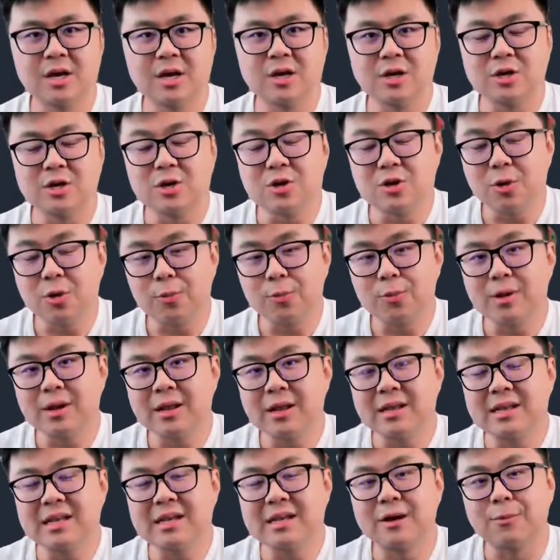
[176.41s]
You don't
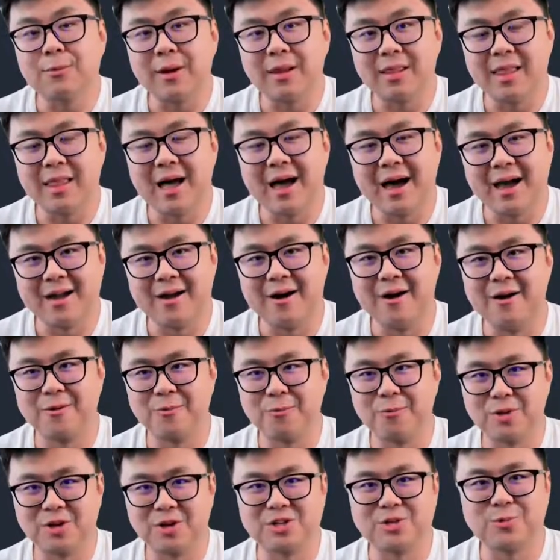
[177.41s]
really need to rely
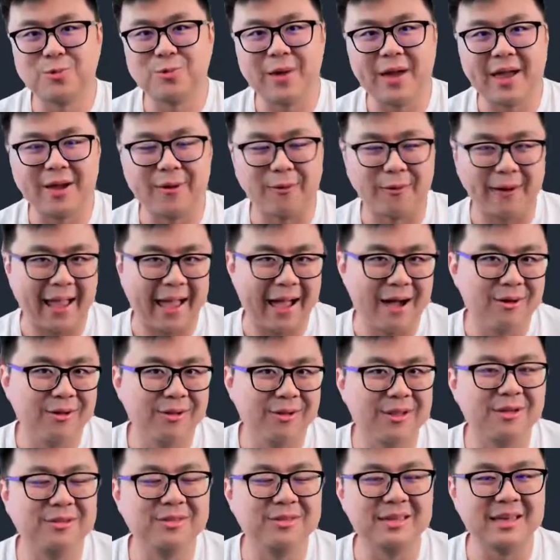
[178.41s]
on which way or how
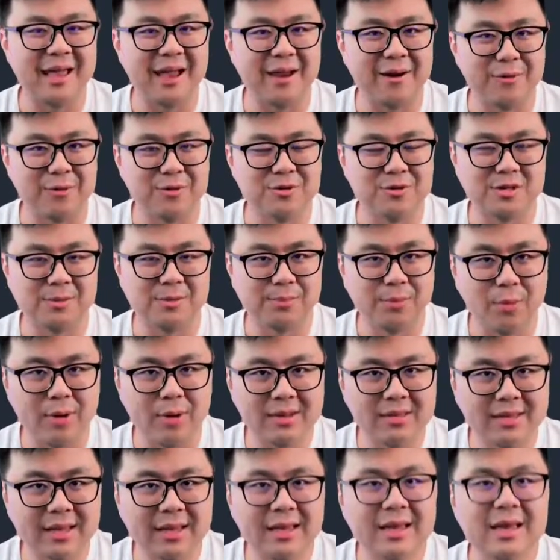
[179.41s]
long the arrows are
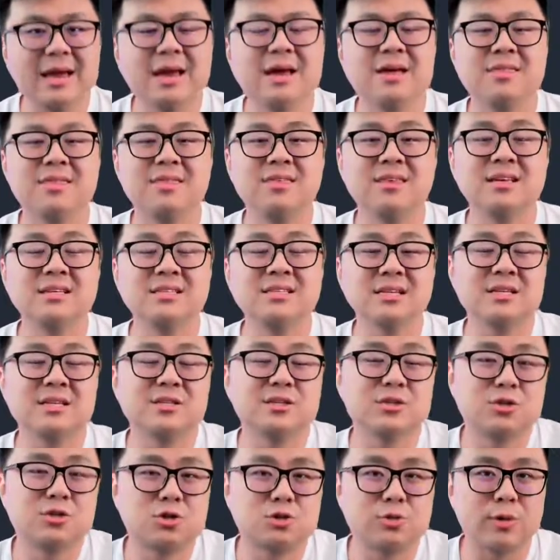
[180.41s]
pointing. This is
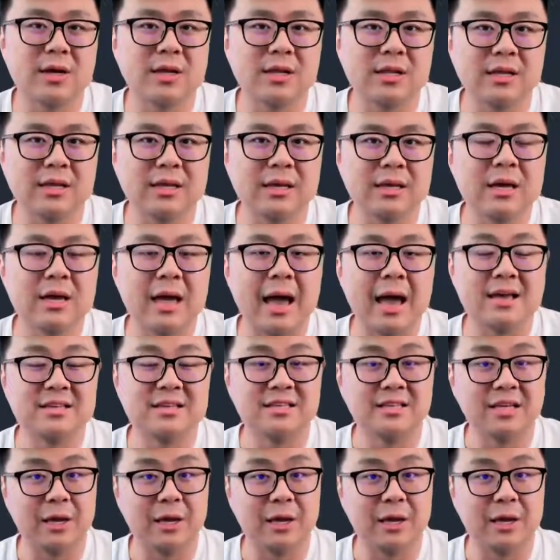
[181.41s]
strictly as a